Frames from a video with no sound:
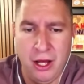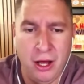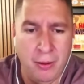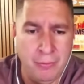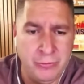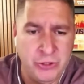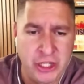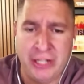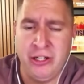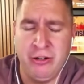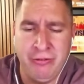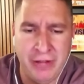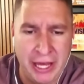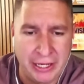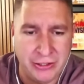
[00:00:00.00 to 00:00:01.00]
Check your
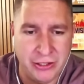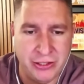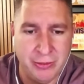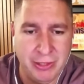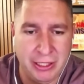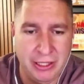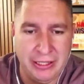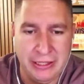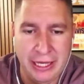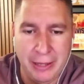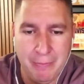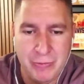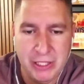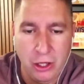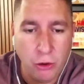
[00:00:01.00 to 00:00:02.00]
facts or something like that.
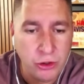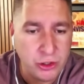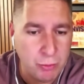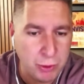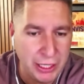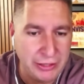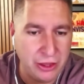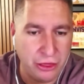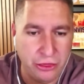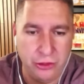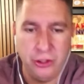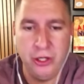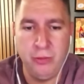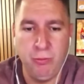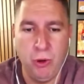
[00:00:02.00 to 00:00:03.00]
Jokic played the
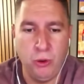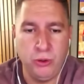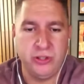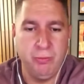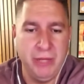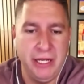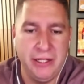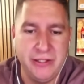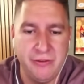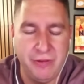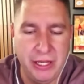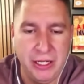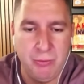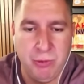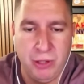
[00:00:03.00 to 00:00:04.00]
3rd most minutes of
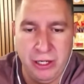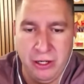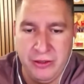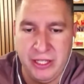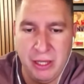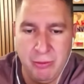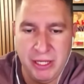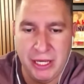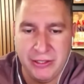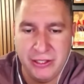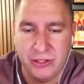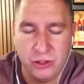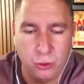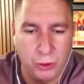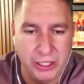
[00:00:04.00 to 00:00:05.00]
any player in the NBA since
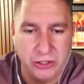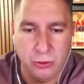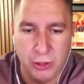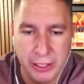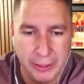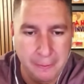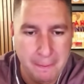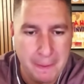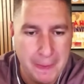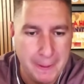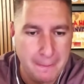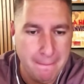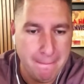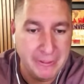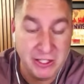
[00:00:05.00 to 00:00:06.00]
2020.
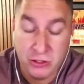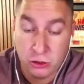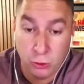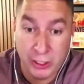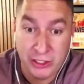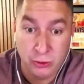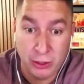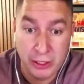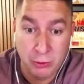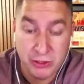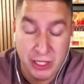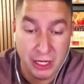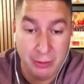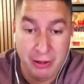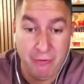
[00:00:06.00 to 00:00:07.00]
Since 2020, we're
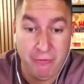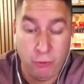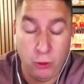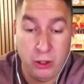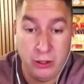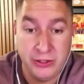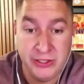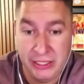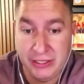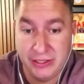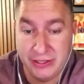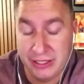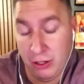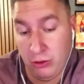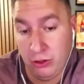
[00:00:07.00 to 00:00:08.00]
talking about 4 seasons
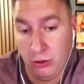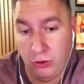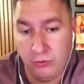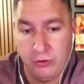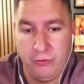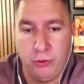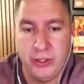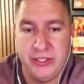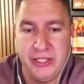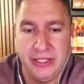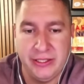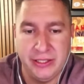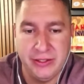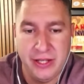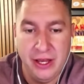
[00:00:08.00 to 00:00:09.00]
now, a little over 4
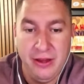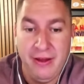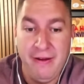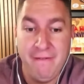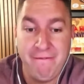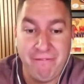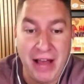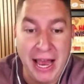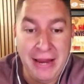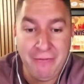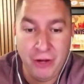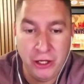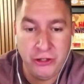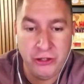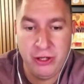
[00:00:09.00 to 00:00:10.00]
seasons.
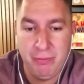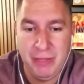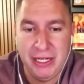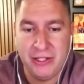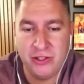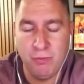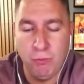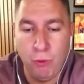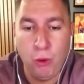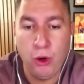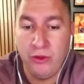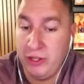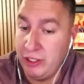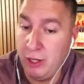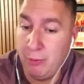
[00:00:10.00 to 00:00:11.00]
500 minutes more
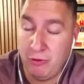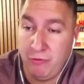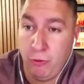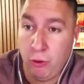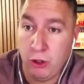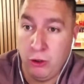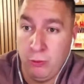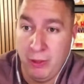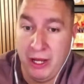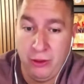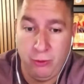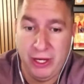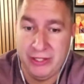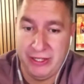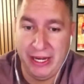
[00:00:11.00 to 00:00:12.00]
than number 4, who, by the way,
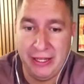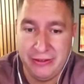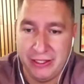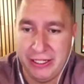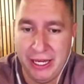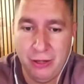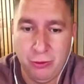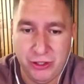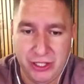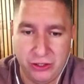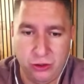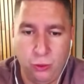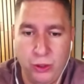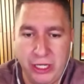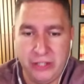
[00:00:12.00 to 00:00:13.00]
is Anthony Edwards at
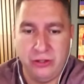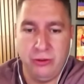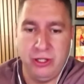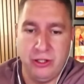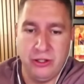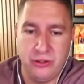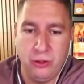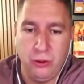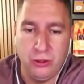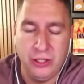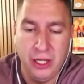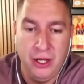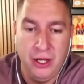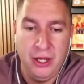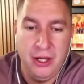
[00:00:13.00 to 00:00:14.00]
22 years old.
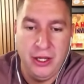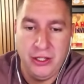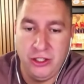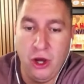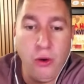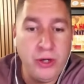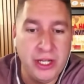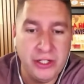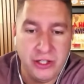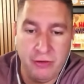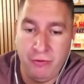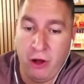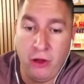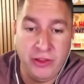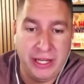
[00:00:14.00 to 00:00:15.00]
Jokic, of
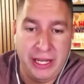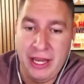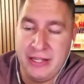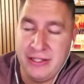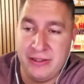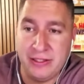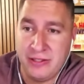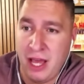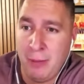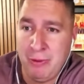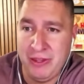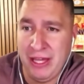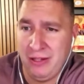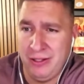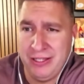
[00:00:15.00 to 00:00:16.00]
all the guys at the top of
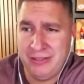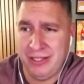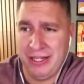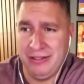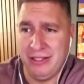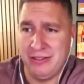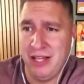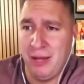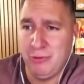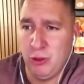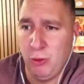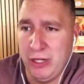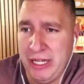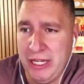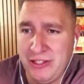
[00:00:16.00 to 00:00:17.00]
that list, like in the top
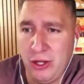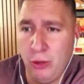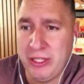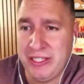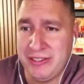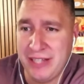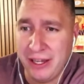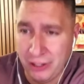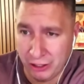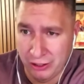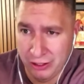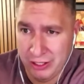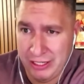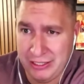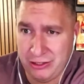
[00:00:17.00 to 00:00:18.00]
20, he's the only center.
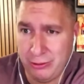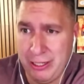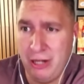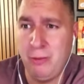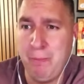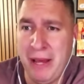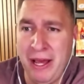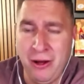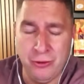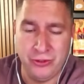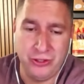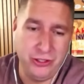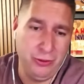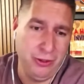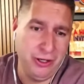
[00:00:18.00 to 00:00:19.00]
He's 300 pounds or
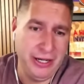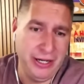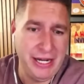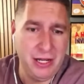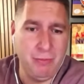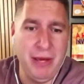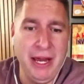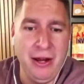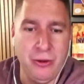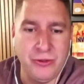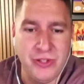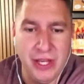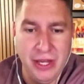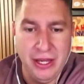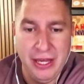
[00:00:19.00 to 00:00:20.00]
280 pounds,
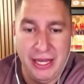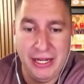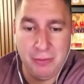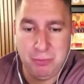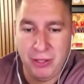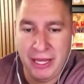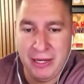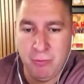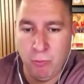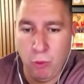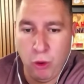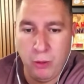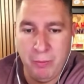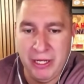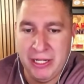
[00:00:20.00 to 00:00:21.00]
and he's played
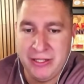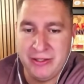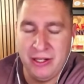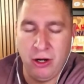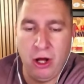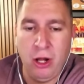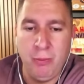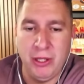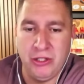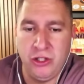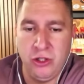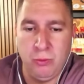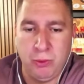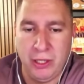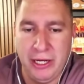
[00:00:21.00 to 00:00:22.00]
more minutes than all but 2
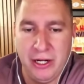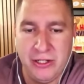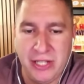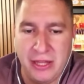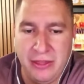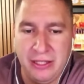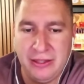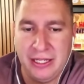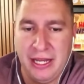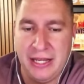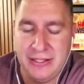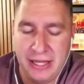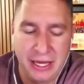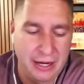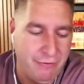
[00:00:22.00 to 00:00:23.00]
players. I think the guys
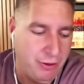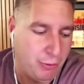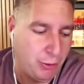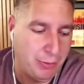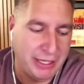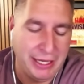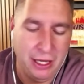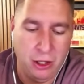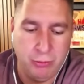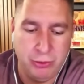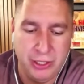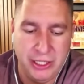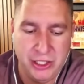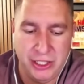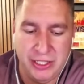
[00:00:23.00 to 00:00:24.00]
ahead of him are Mikal
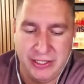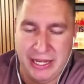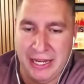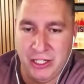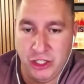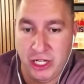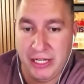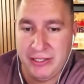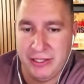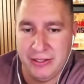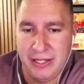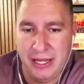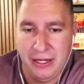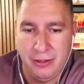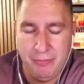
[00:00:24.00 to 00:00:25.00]
Bridges and Jason
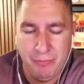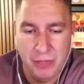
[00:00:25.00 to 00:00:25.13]
Tatum.